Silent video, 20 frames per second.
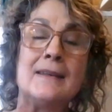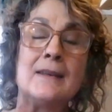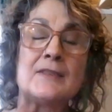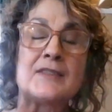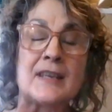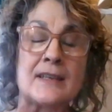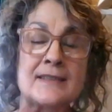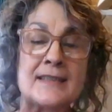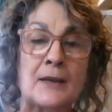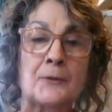And
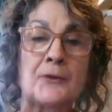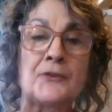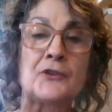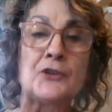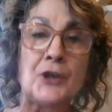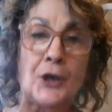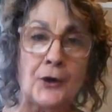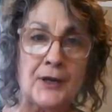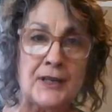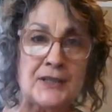since I was a
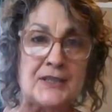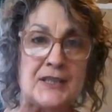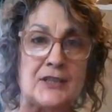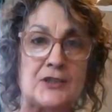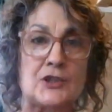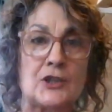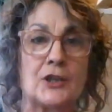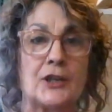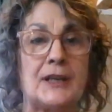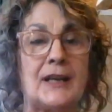yoga
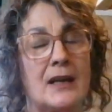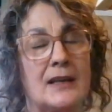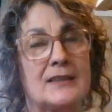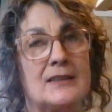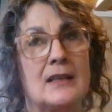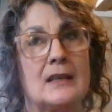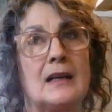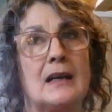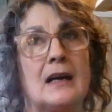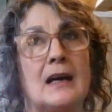teacher and
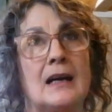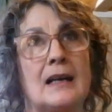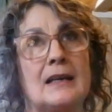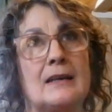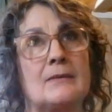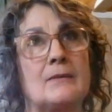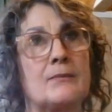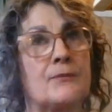I